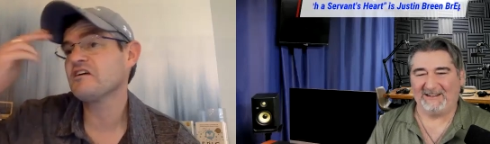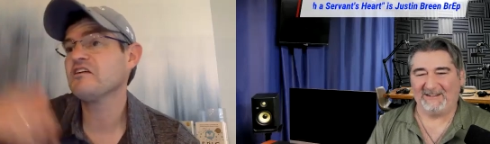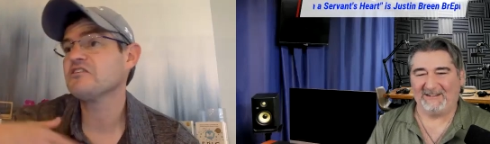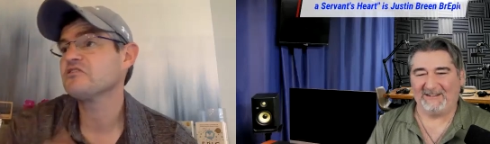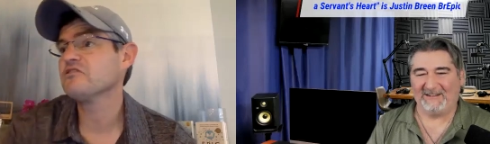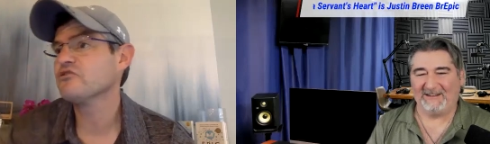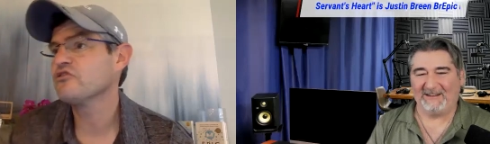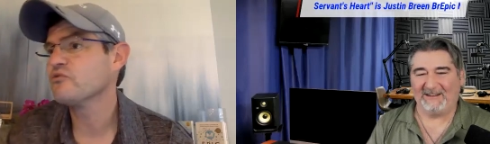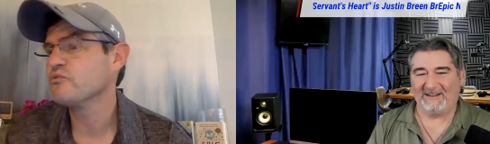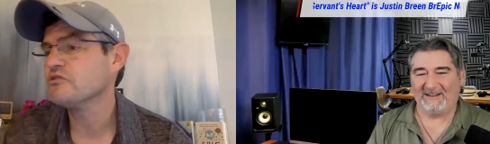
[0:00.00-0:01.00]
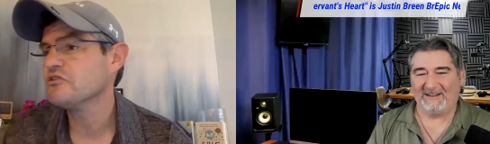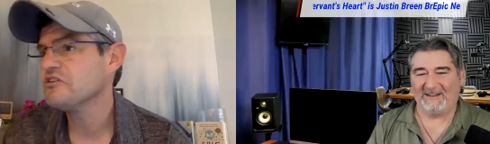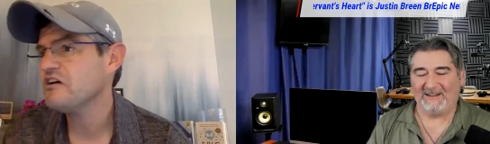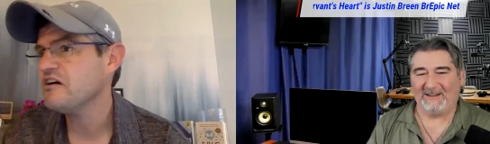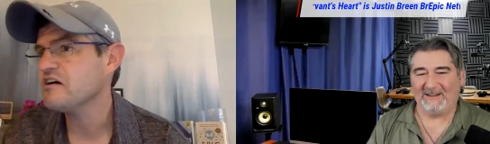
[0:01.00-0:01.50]
Speaker 1: i like to learn in real
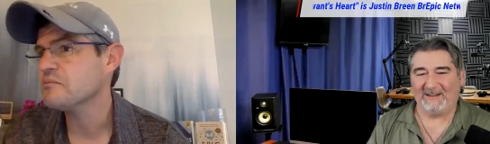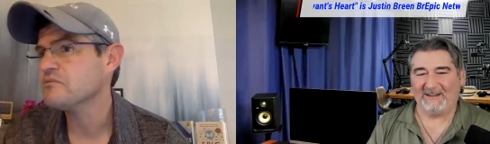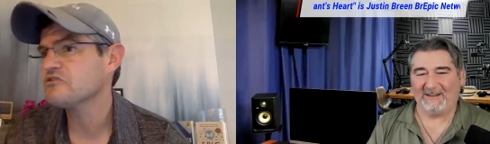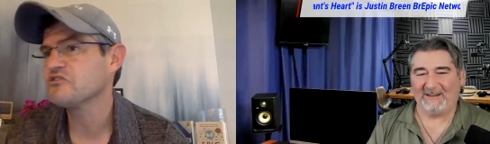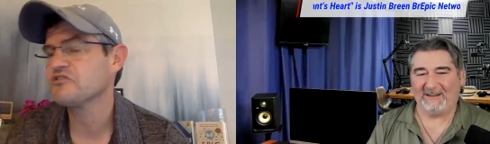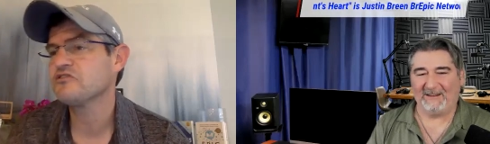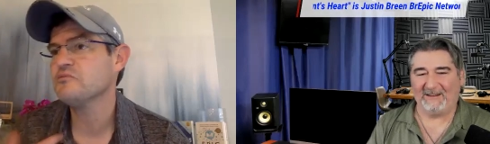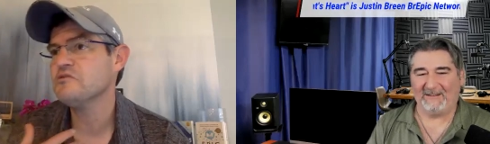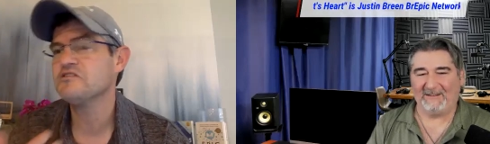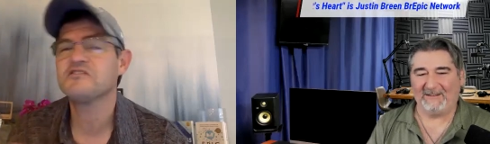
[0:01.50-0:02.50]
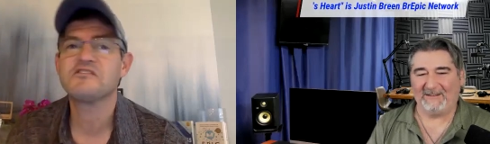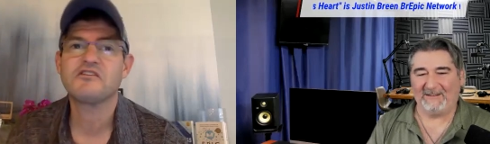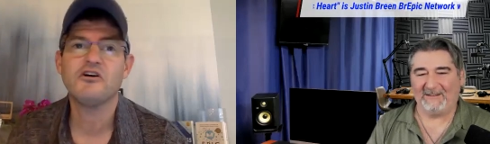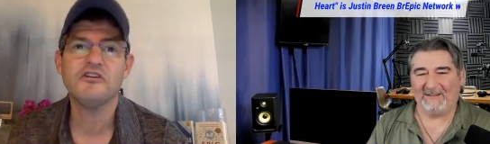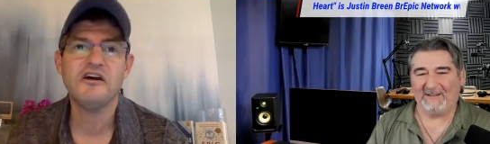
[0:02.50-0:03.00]
time this is to me this is
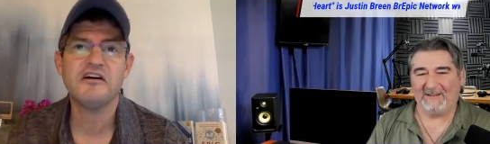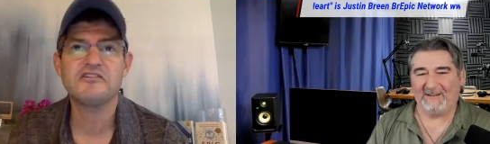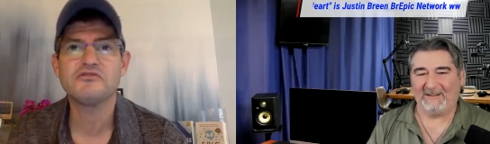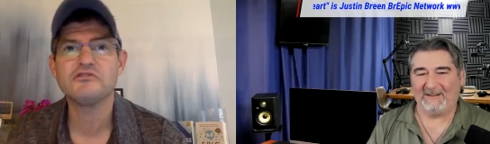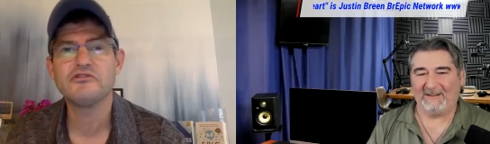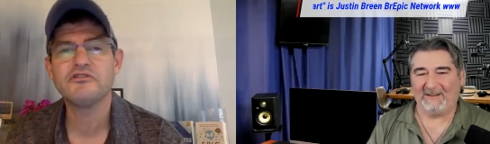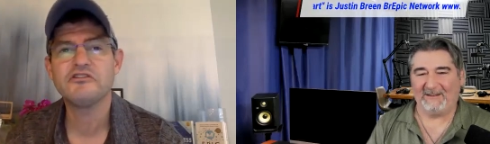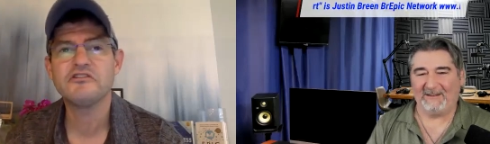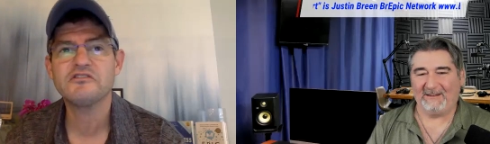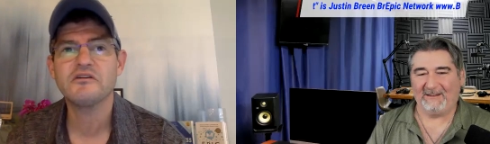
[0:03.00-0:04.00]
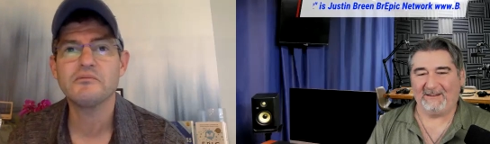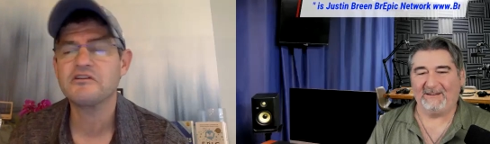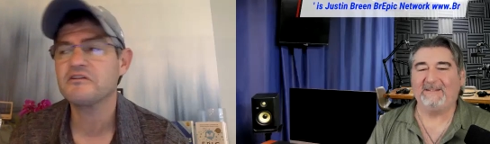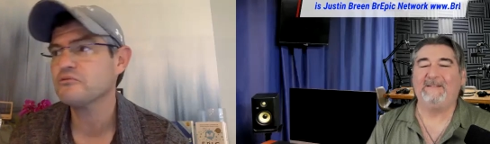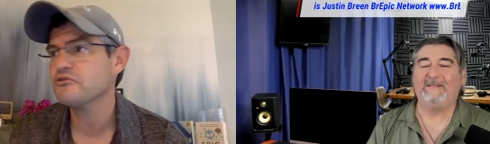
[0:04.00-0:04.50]
called active learning so i'm like
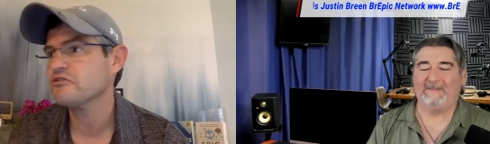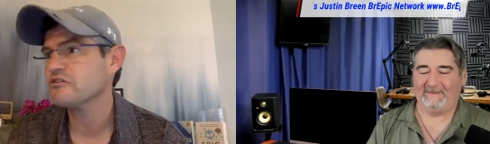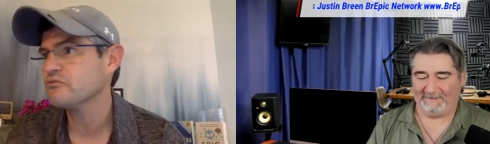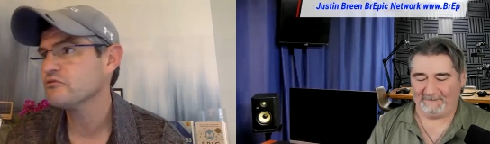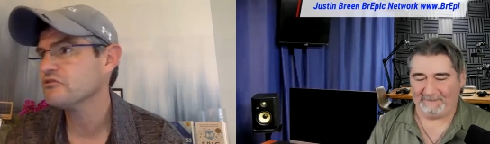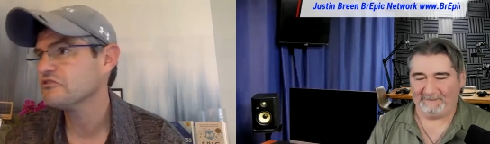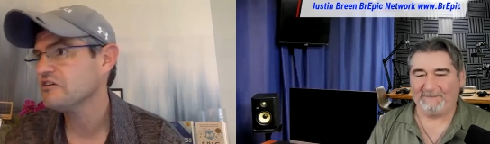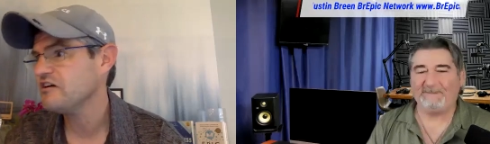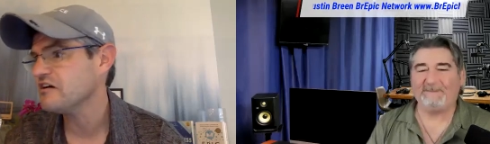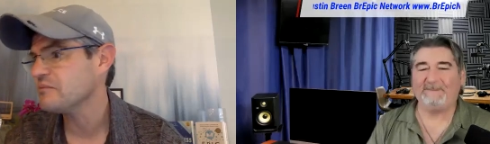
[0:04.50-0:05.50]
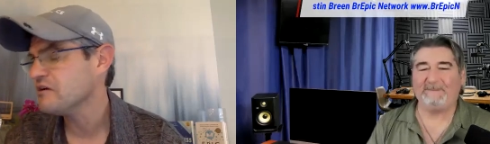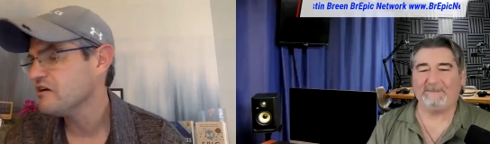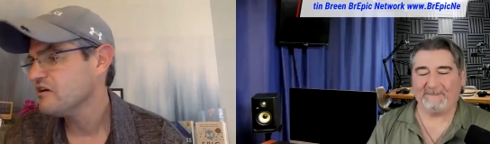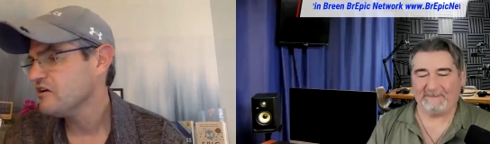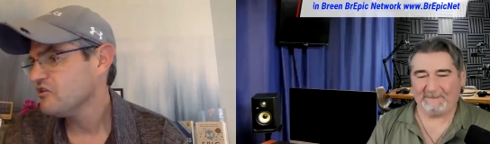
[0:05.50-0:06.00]
i'm learning in real time
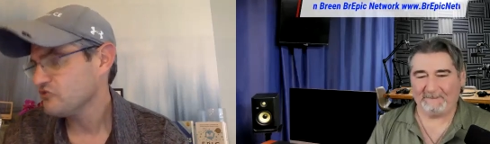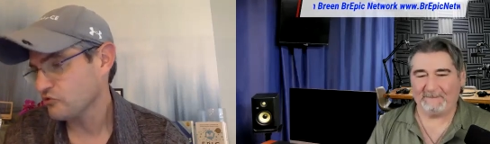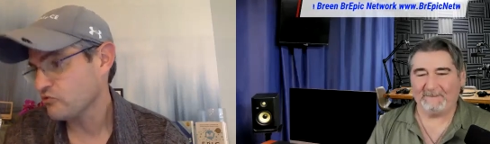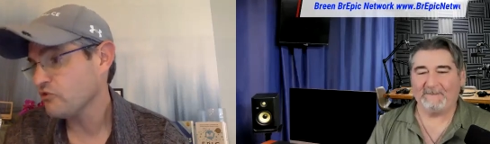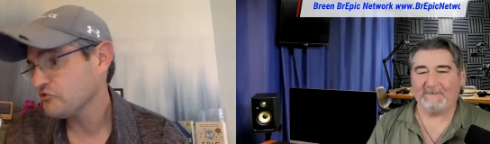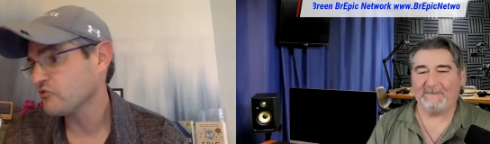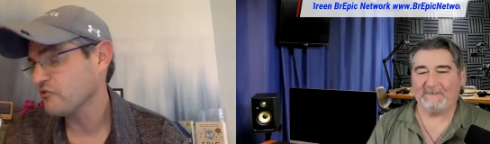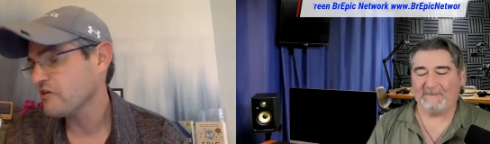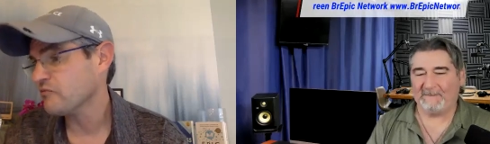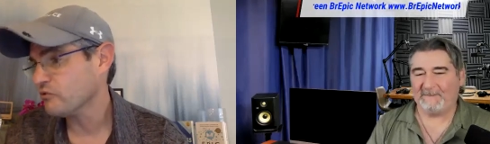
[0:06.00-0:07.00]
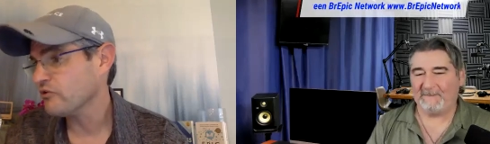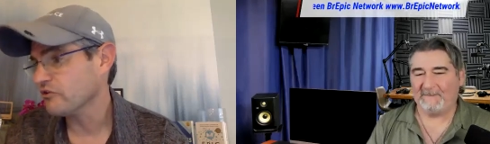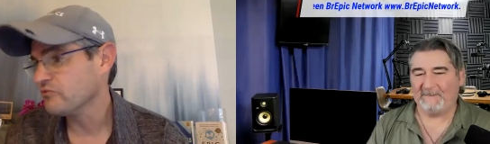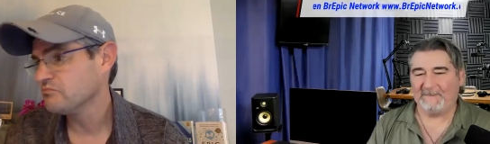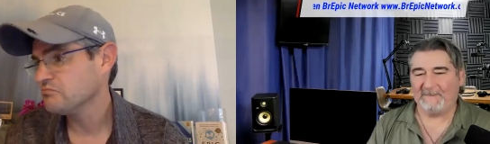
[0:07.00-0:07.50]
so growth's a great word
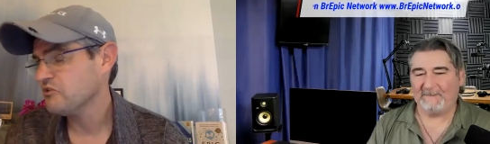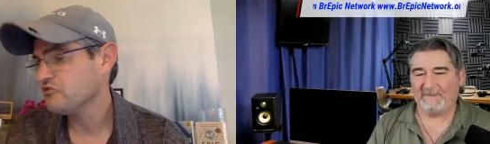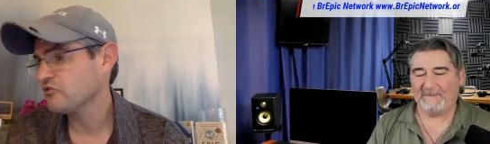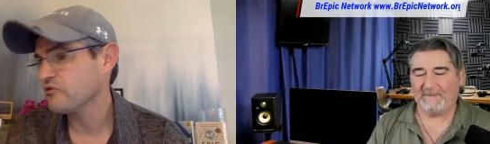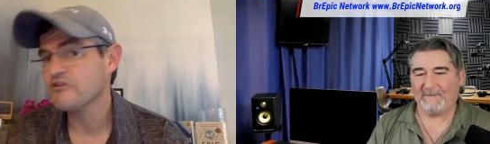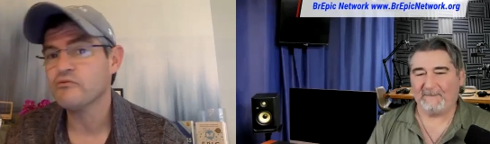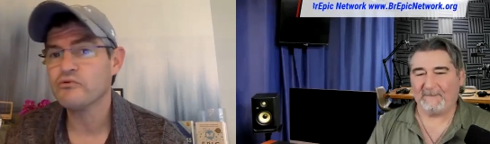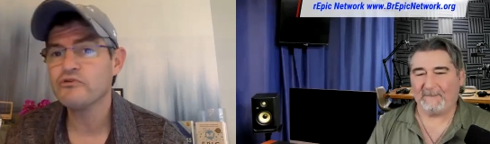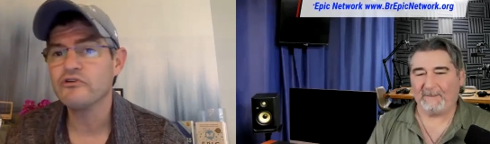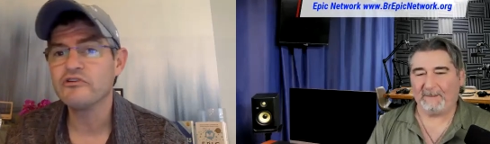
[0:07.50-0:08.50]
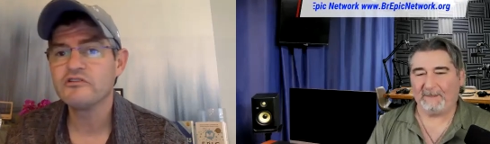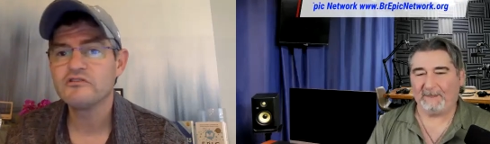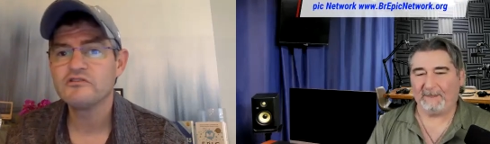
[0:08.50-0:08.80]
it's a great word